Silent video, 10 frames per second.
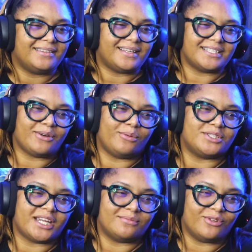That's how I
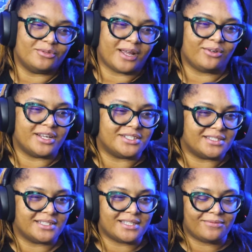wish I could move with my
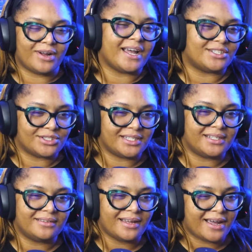crutches, except for I actually
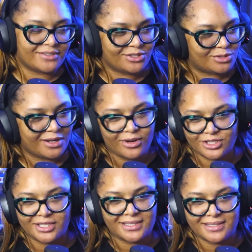have to use my
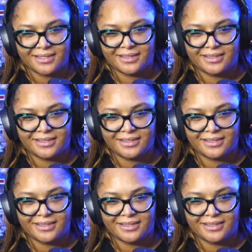crutches.